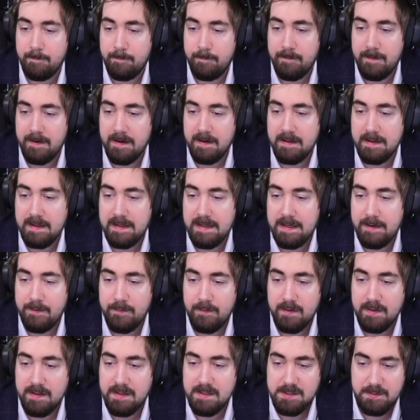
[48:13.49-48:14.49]
fairly
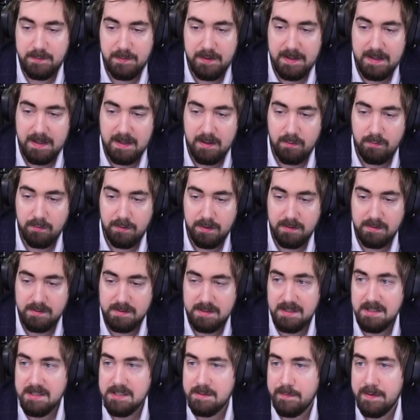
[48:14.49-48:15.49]
evenly spread out. We're
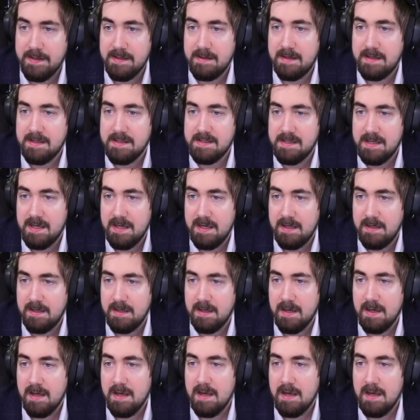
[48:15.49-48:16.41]
using Spell Cascade.